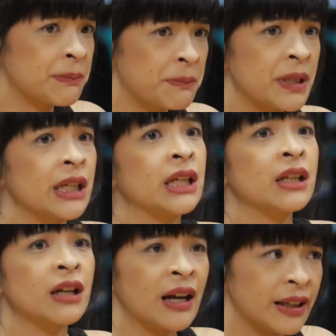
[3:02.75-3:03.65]
be
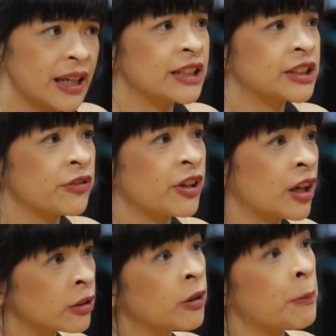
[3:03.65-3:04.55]
a case of an
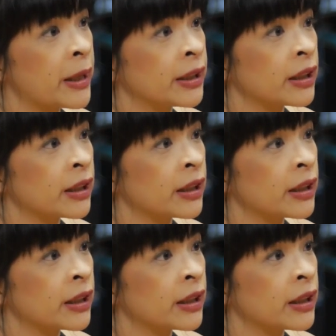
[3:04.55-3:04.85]
unrepentant